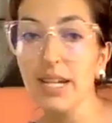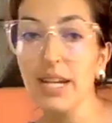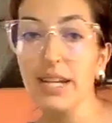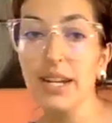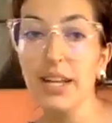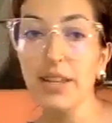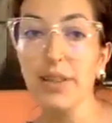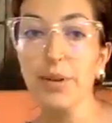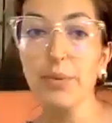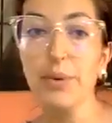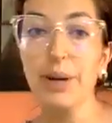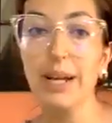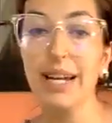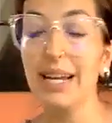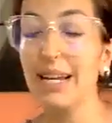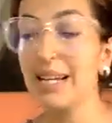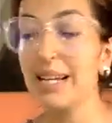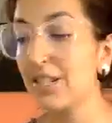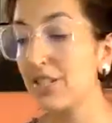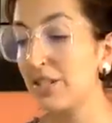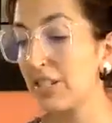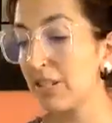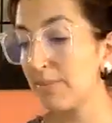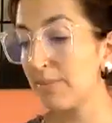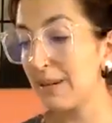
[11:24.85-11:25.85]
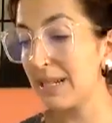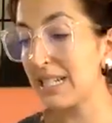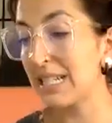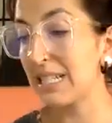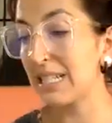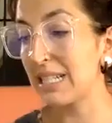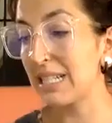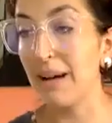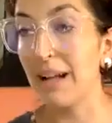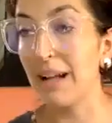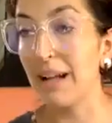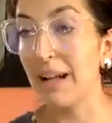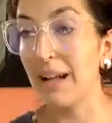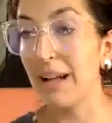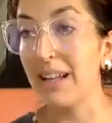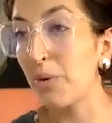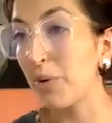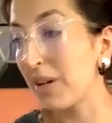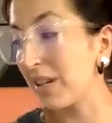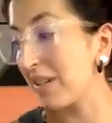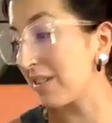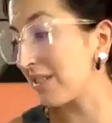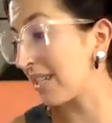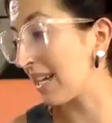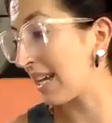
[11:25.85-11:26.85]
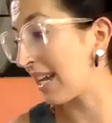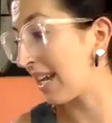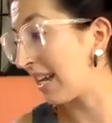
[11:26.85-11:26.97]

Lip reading: Another way is just by smelling the oils